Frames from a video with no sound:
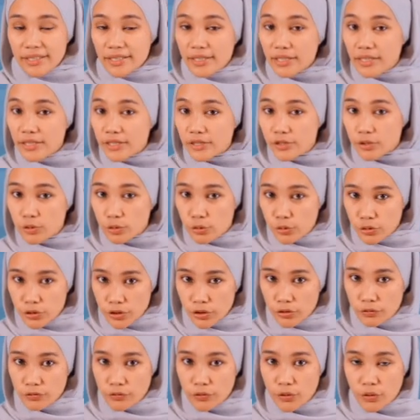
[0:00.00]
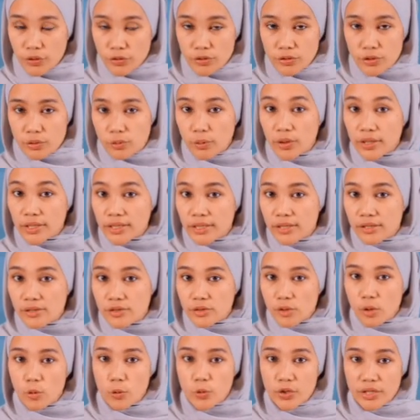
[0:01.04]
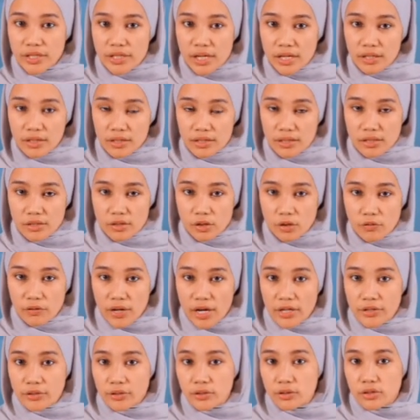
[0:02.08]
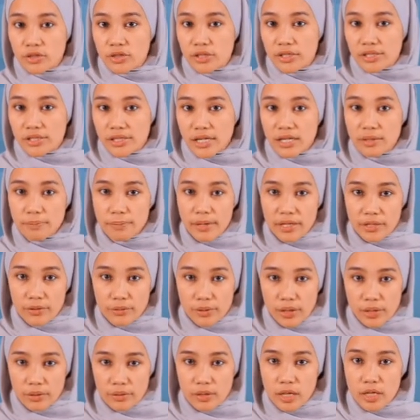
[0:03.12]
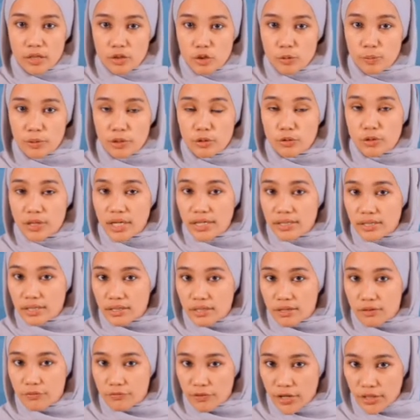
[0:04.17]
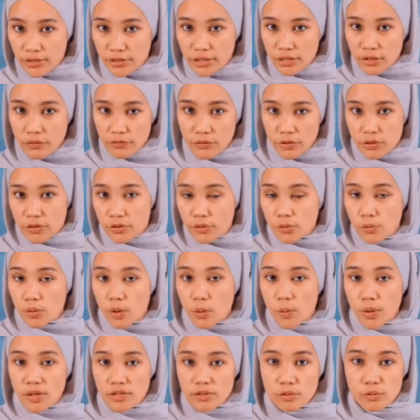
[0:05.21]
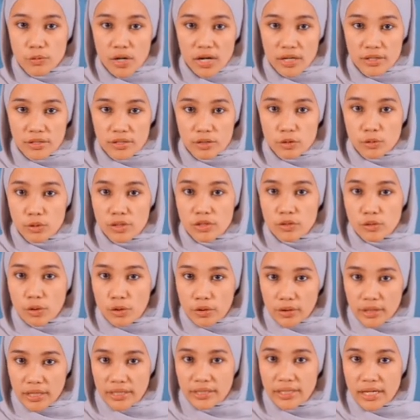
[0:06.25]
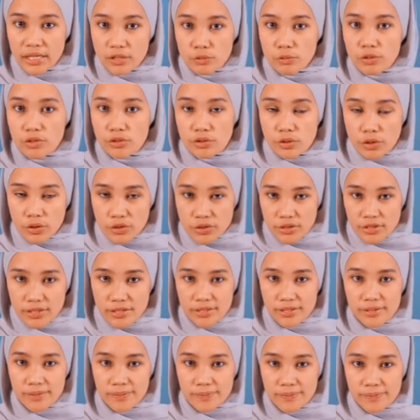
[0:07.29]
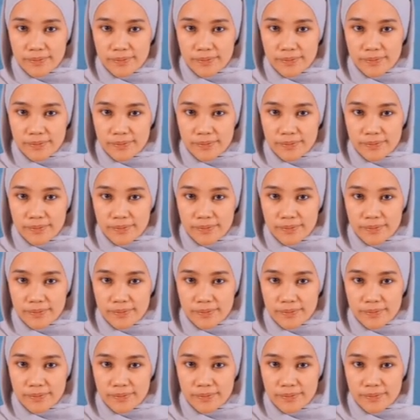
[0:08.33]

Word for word: It is crucial for all Sarawakians, regardless of ideologies and background, to be united in fighting for Sarawak's rights to its oil and gas resources.